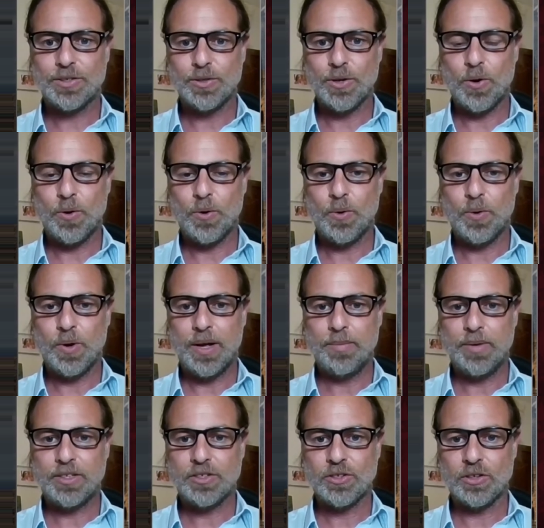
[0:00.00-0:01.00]
So
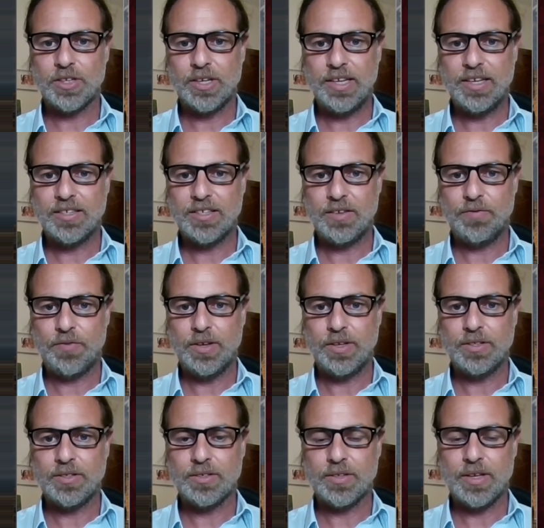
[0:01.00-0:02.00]
it's not an easy
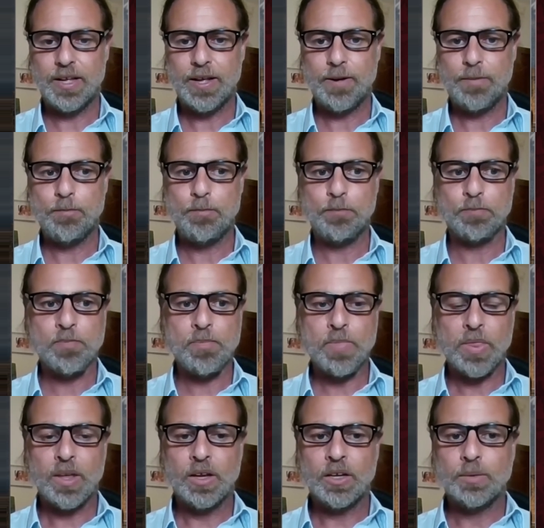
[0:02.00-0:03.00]
feat.
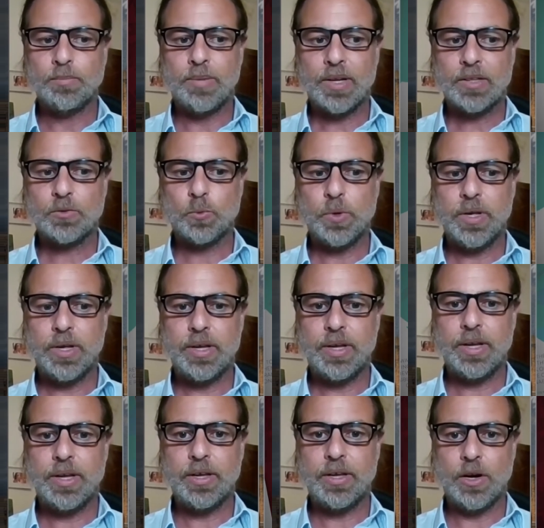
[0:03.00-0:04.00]
But
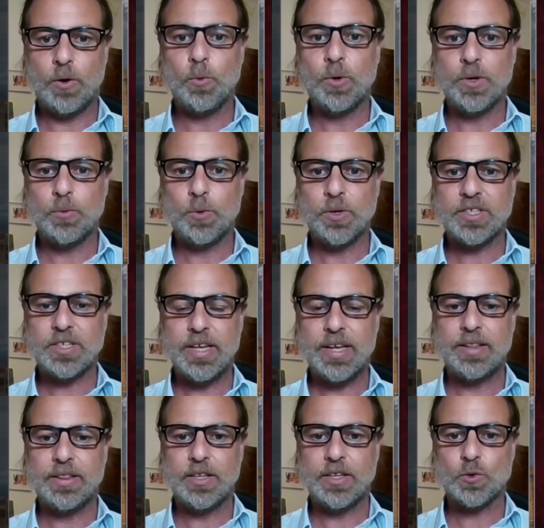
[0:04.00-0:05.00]
we see
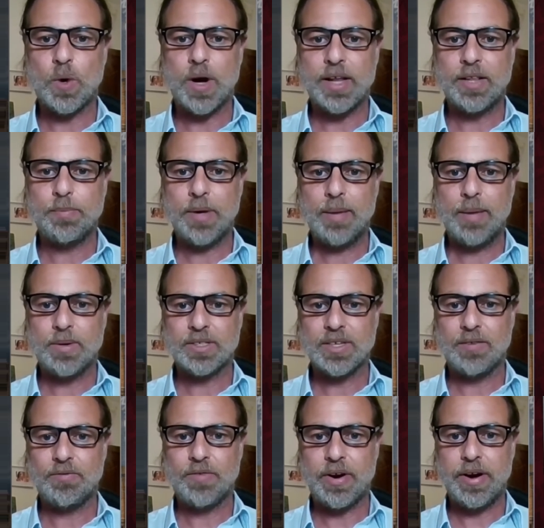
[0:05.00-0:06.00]
in this white paper
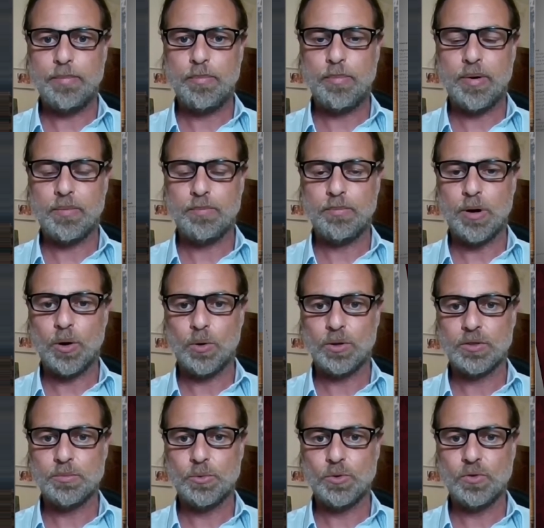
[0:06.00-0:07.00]
some very
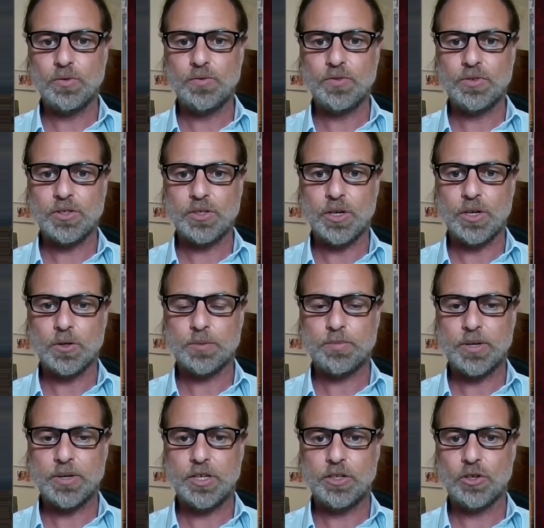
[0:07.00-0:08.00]
bold moves, you know,
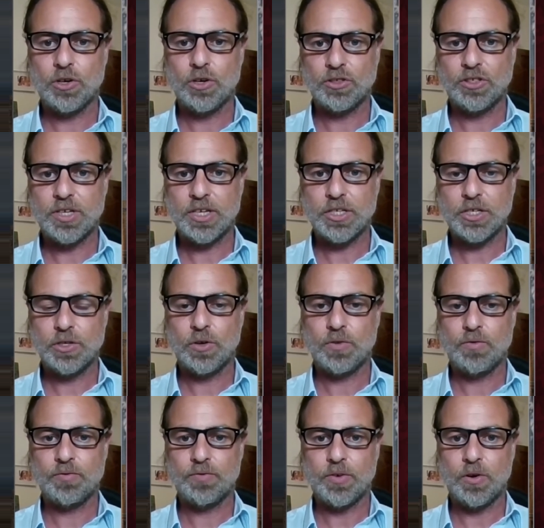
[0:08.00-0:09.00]
especially the concession
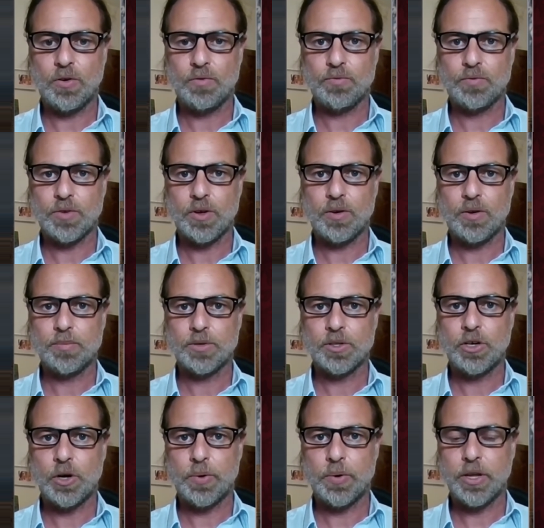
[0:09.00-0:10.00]
of
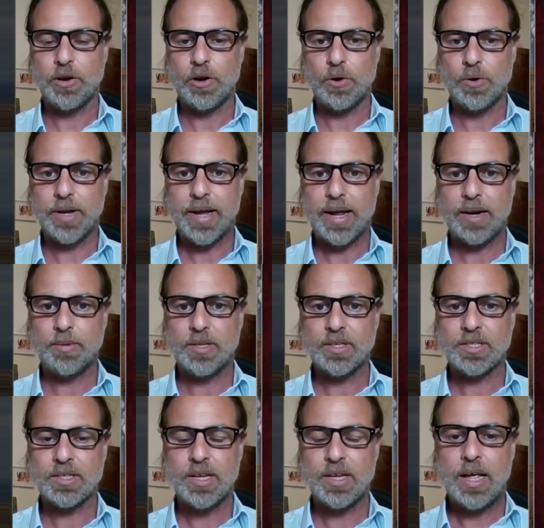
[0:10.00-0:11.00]
growing your own
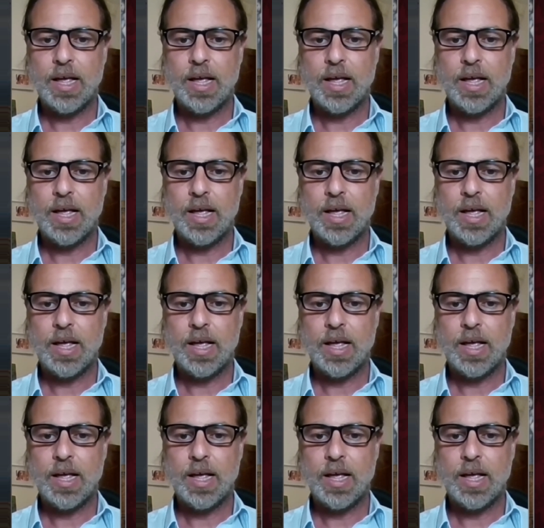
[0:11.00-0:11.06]
cannabis.